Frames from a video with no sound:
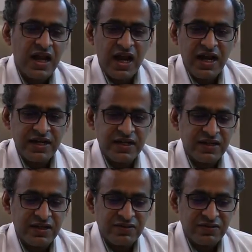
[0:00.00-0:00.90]
And
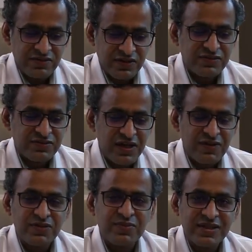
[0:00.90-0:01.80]
first we
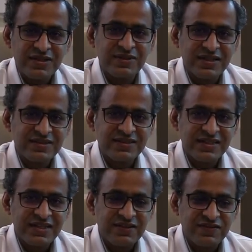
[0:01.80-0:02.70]
have to make them
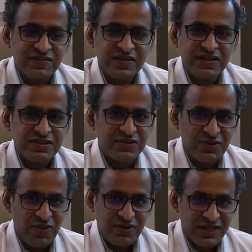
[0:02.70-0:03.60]
understand that fever is
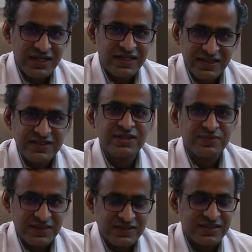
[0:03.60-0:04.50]
not a disease
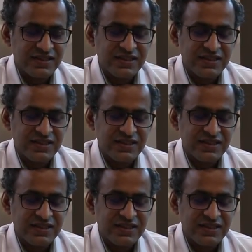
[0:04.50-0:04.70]
per se.